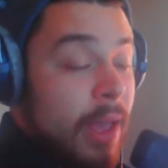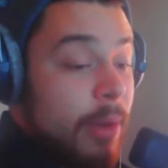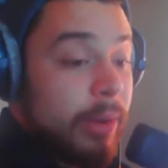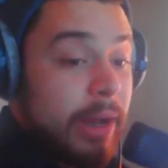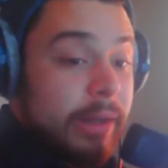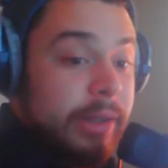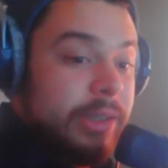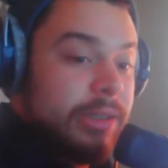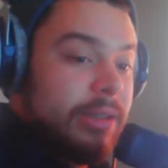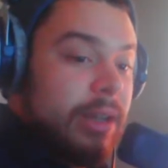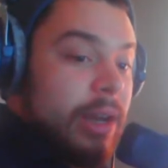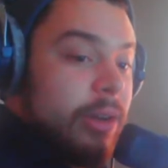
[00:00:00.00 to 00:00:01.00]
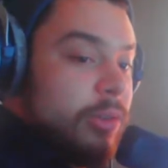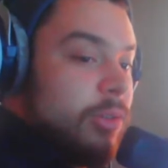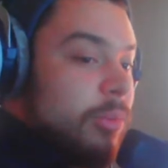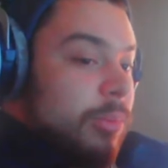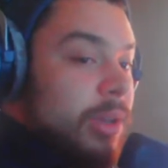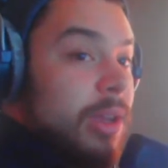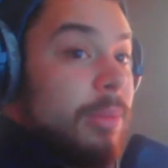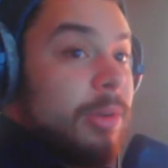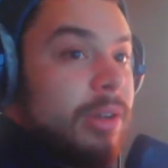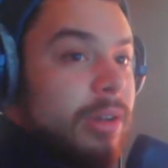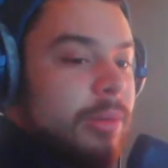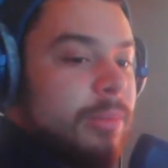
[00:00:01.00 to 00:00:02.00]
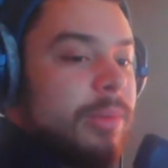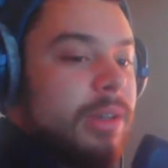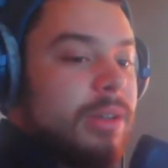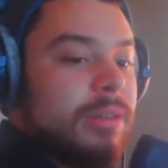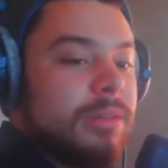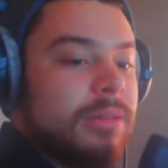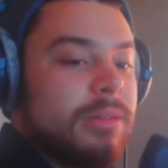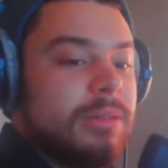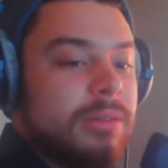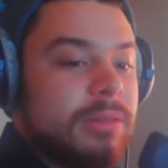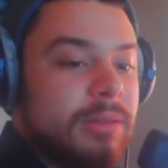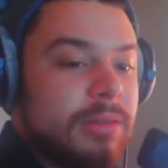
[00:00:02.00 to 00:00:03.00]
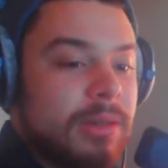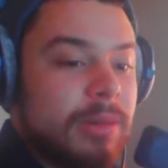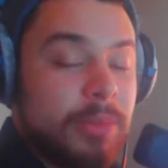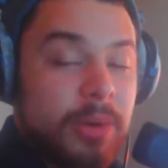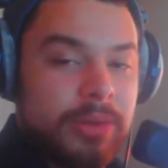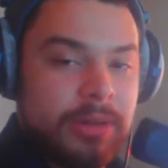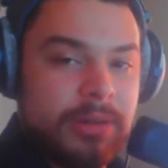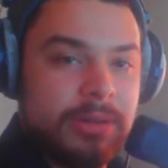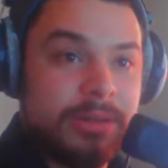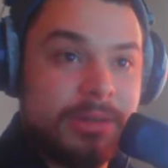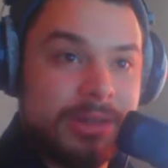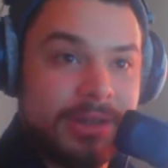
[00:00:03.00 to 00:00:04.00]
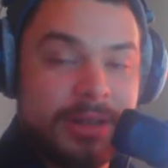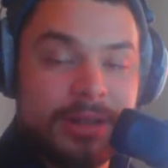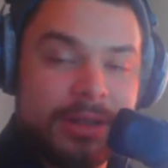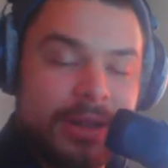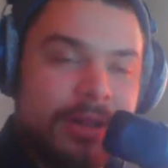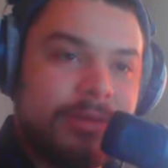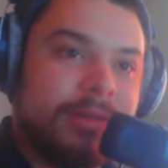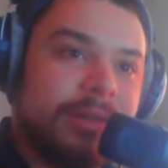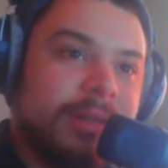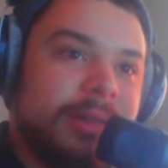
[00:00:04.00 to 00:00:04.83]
But at least now you'll be able to hear me in both ears instead of the left.